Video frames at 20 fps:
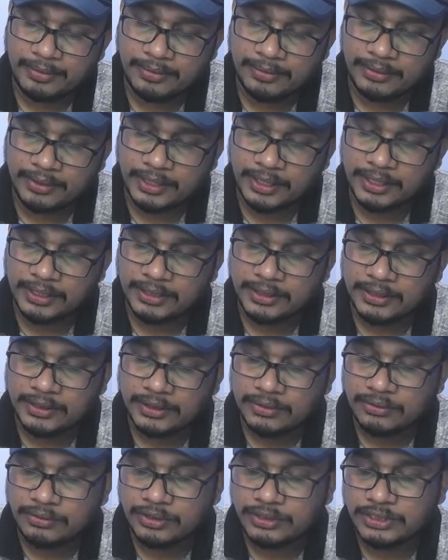okay,
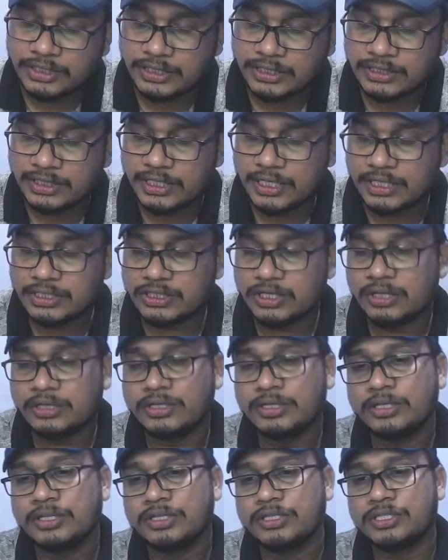which has a
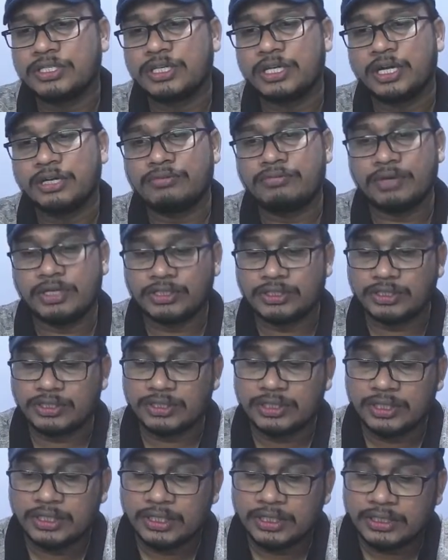result seen at present.